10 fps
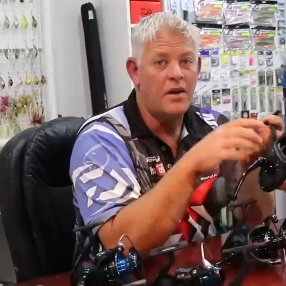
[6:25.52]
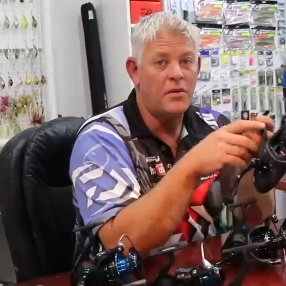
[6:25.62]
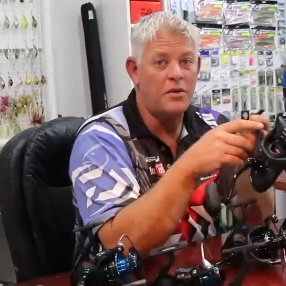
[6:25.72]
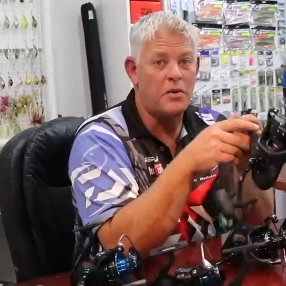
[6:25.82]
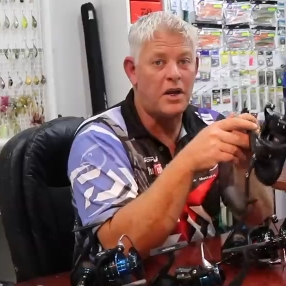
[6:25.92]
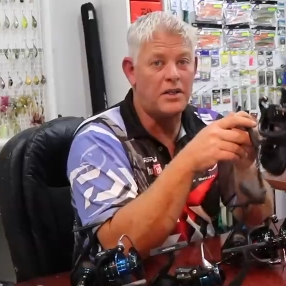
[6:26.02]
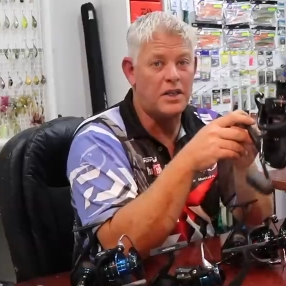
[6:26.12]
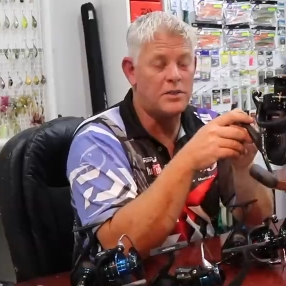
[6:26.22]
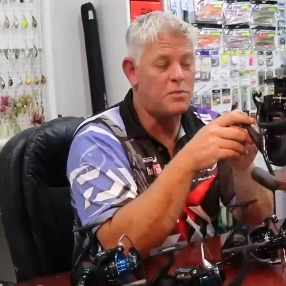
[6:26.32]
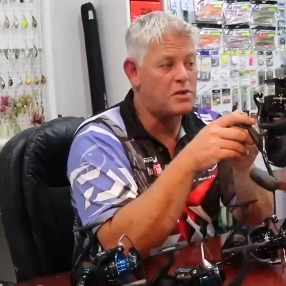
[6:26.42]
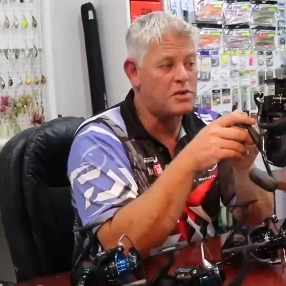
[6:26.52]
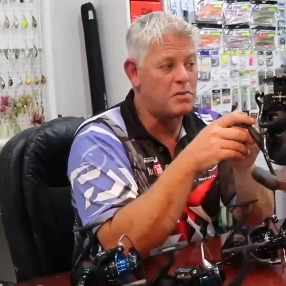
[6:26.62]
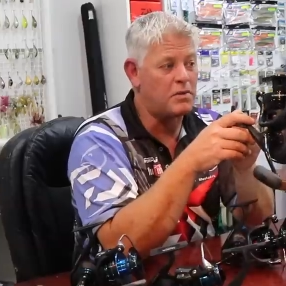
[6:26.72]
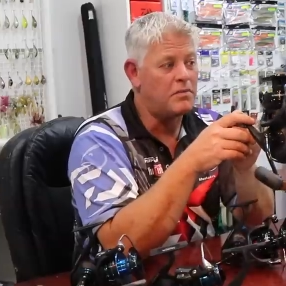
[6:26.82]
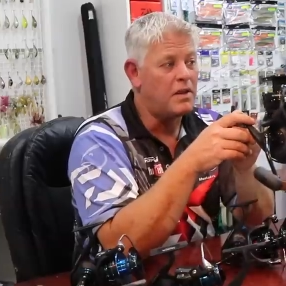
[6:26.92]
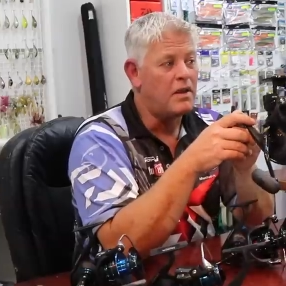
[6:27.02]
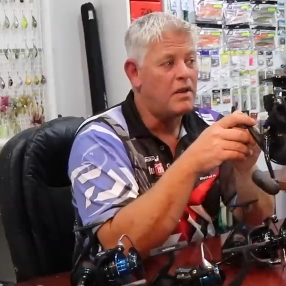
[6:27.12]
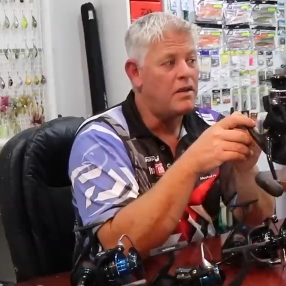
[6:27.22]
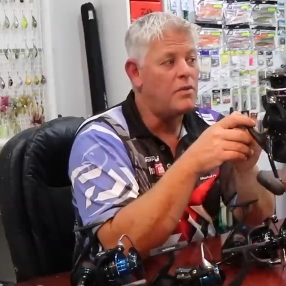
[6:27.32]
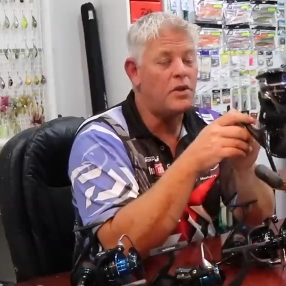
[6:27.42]
With braid, that's possible.
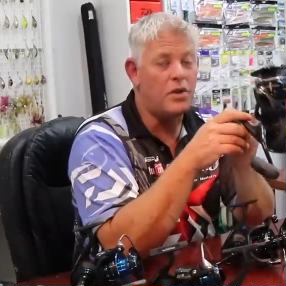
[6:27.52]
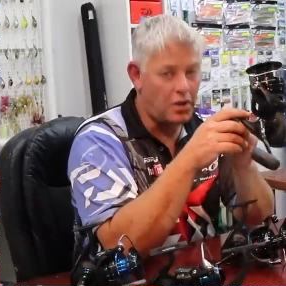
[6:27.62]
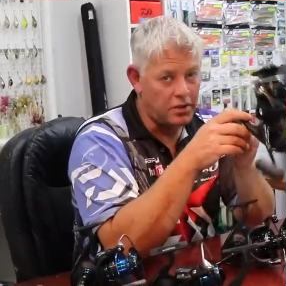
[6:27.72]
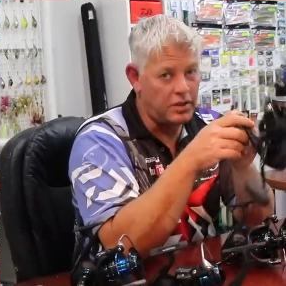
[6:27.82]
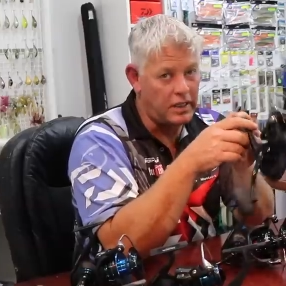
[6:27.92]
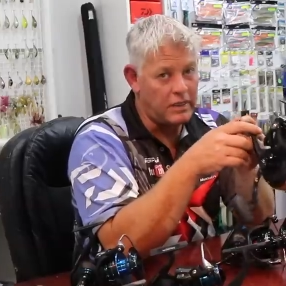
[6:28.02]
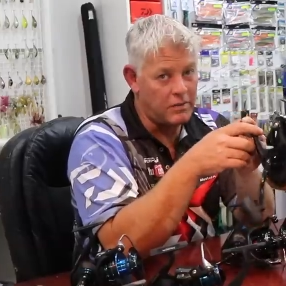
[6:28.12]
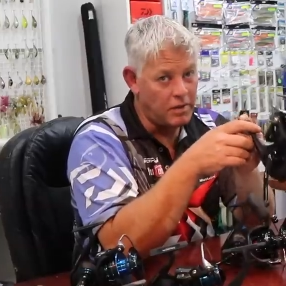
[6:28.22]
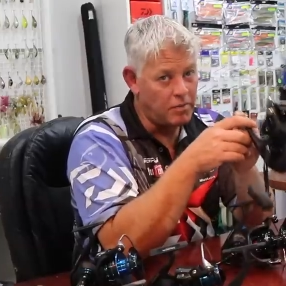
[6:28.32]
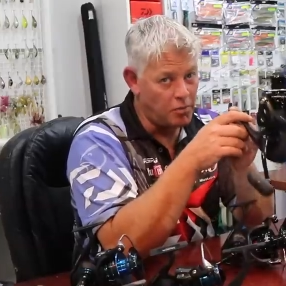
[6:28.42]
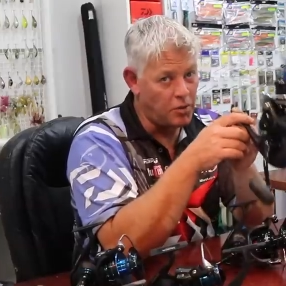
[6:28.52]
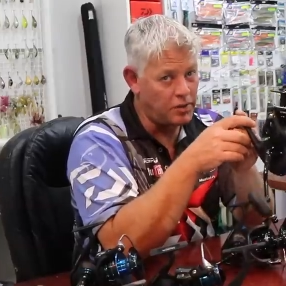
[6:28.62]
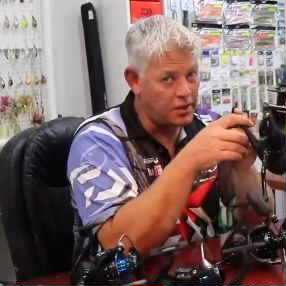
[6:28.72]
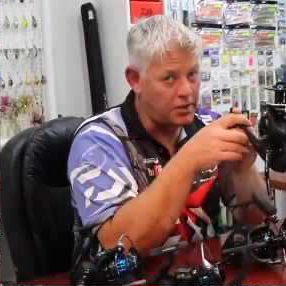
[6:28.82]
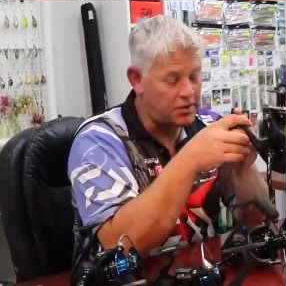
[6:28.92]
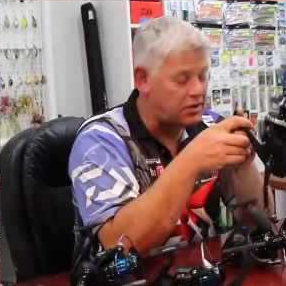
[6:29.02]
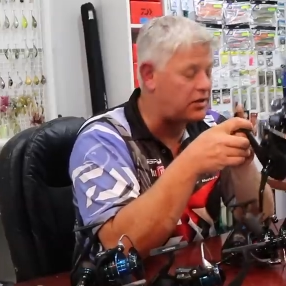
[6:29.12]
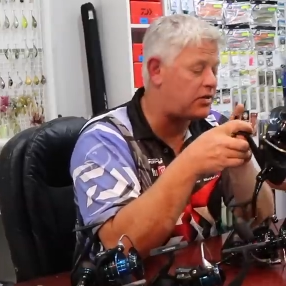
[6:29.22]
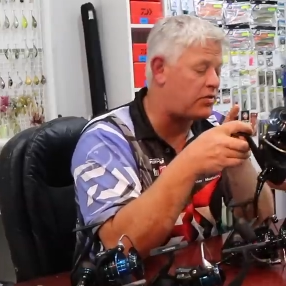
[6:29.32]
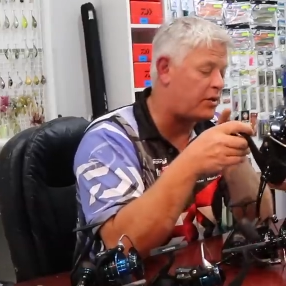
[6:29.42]
You will not need more than a
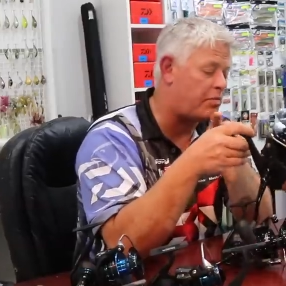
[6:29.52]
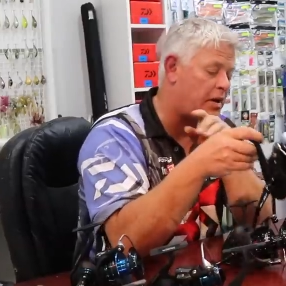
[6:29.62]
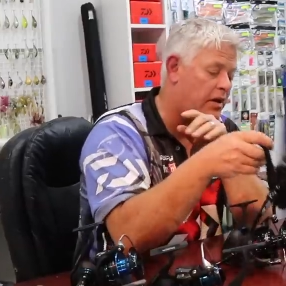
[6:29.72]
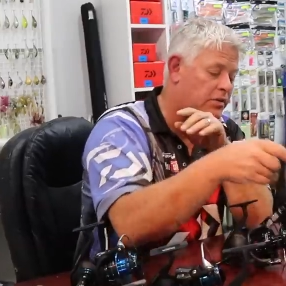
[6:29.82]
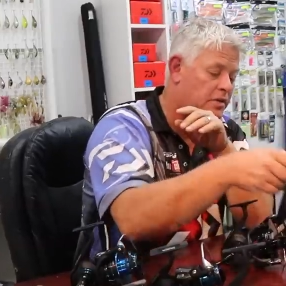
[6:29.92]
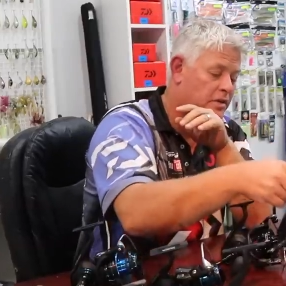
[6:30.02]
33-pound